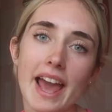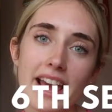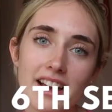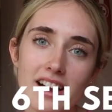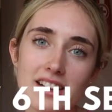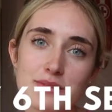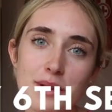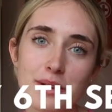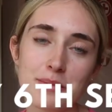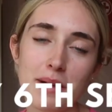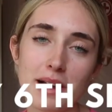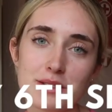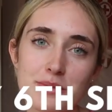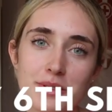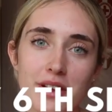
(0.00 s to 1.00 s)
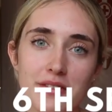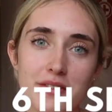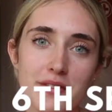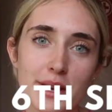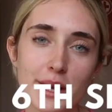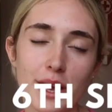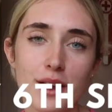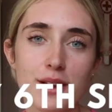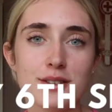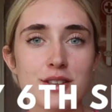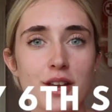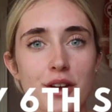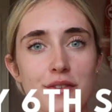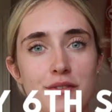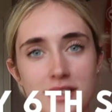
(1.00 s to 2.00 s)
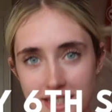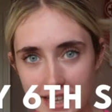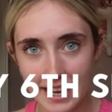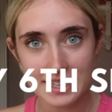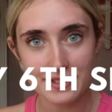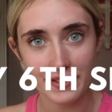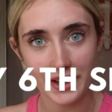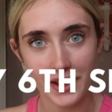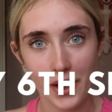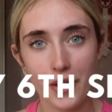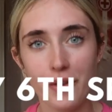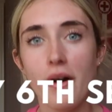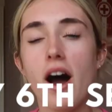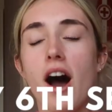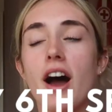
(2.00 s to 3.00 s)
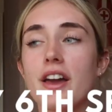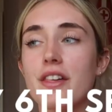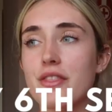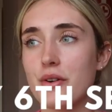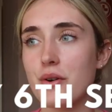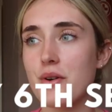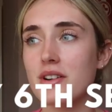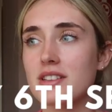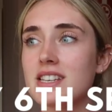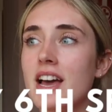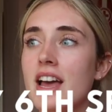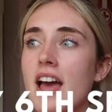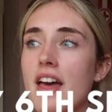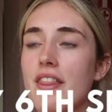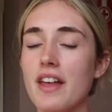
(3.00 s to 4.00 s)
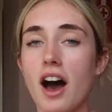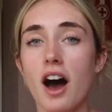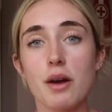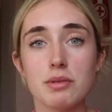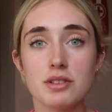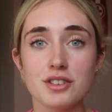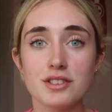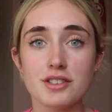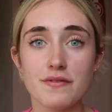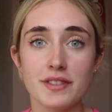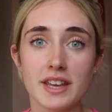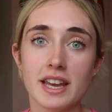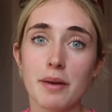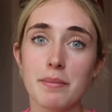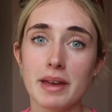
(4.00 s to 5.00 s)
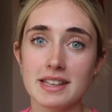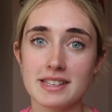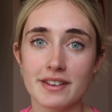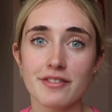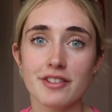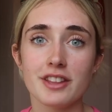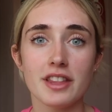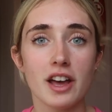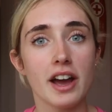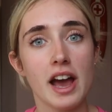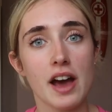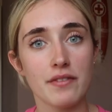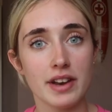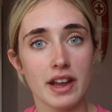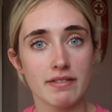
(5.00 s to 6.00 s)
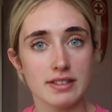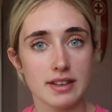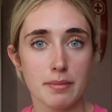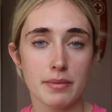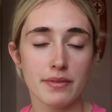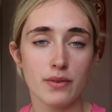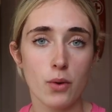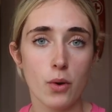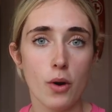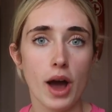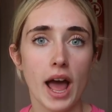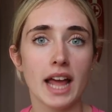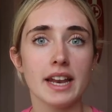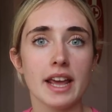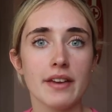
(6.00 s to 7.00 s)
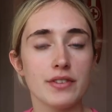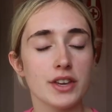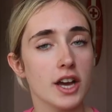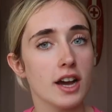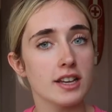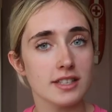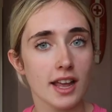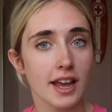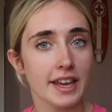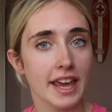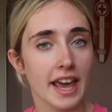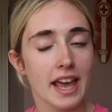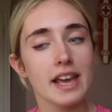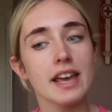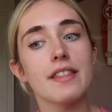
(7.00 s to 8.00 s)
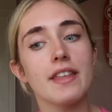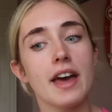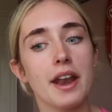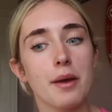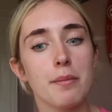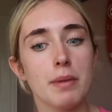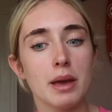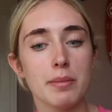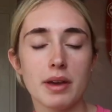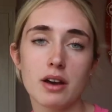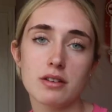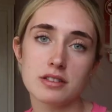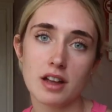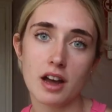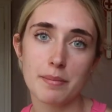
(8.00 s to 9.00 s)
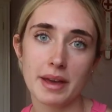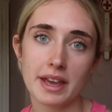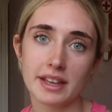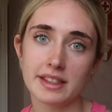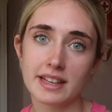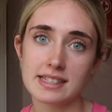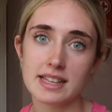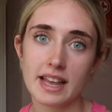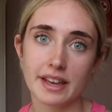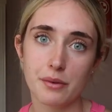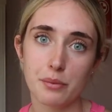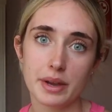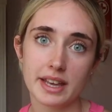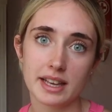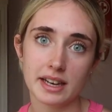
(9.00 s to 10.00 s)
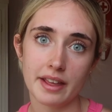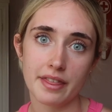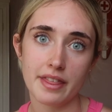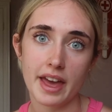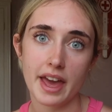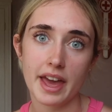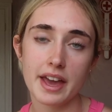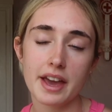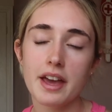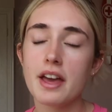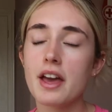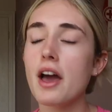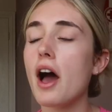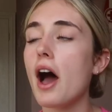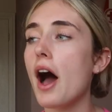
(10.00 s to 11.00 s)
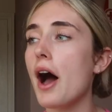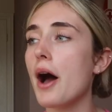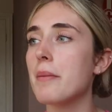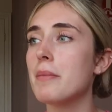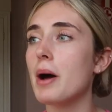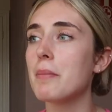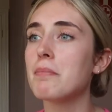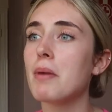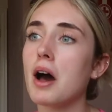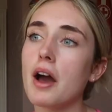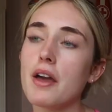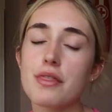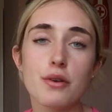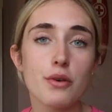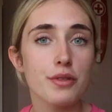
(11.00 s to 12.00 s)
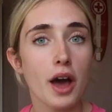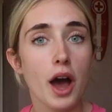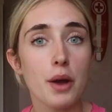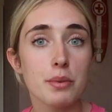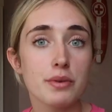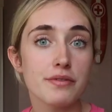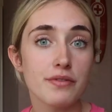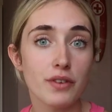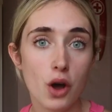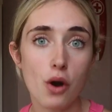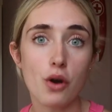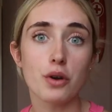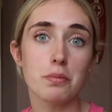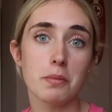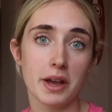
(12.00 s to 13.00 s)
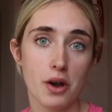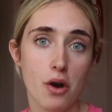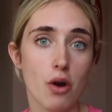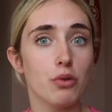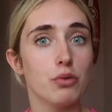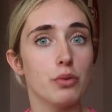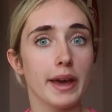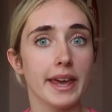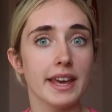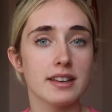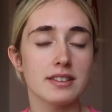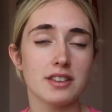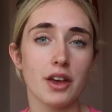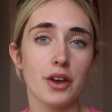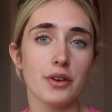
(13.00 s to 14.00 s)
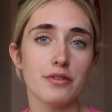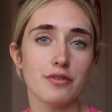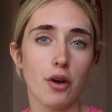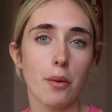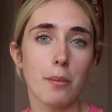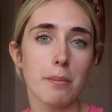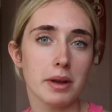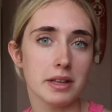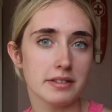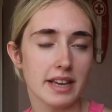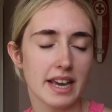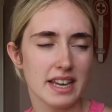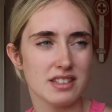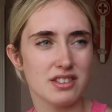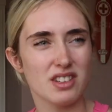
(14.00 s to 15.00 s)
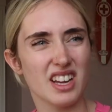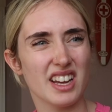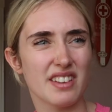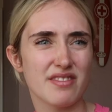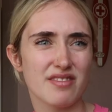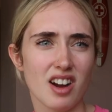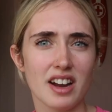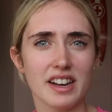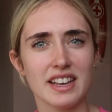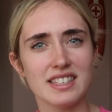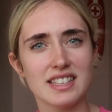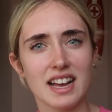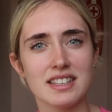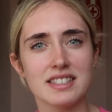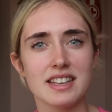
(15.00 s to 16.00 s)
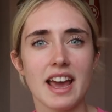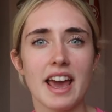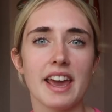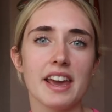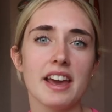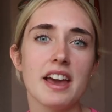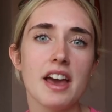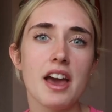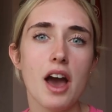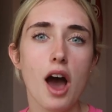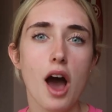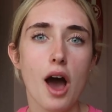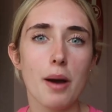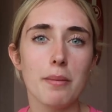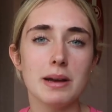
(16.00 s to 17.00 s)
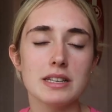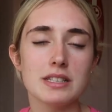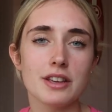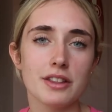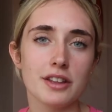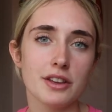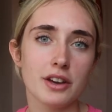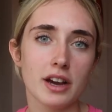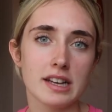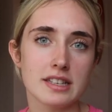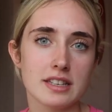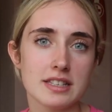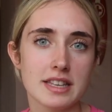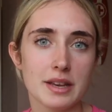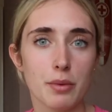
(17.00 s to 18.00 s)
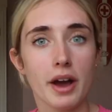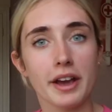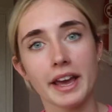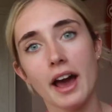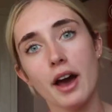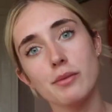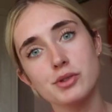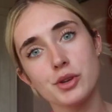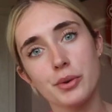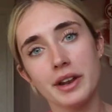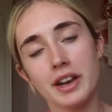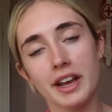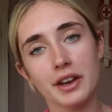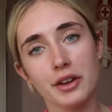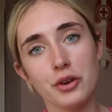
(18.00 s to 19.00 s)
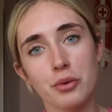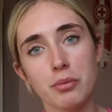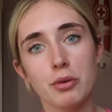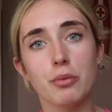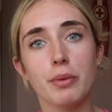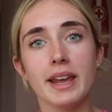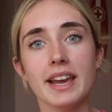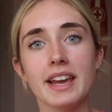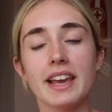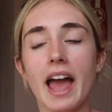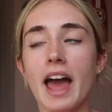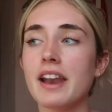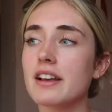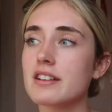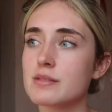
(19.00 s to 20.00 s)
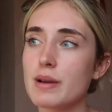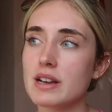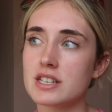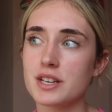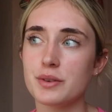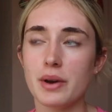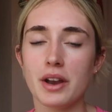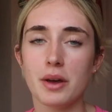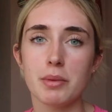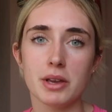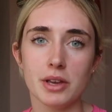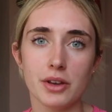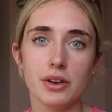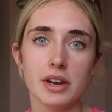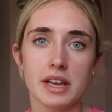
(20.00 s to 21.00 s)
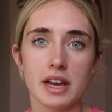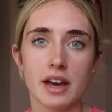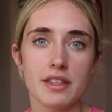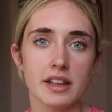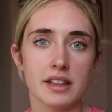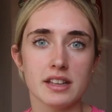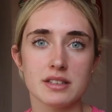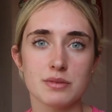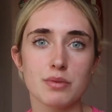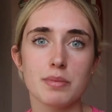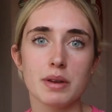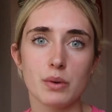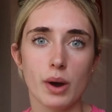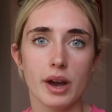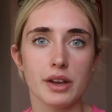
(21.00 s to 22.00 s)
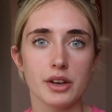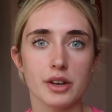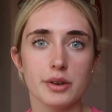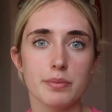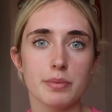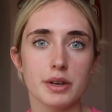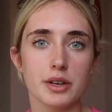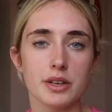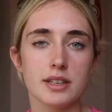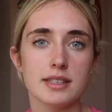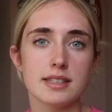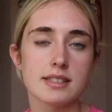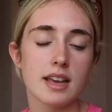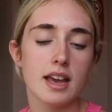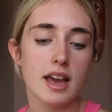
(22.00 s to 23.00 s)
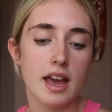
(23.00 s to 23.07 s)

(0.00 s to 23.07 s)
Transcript: Hey guys, welcome back to another video. So for today's video, I thought that I would do something a bit different that I have never done before and if you guys like it then maybe I'll start making this like a weekly thing um, but I thought that I would vlog my whole week so from Monday to like Friday Saturday um, so that you guys can see what I get up to in like a normal week and especially when I'm at uni I think this will be quite good because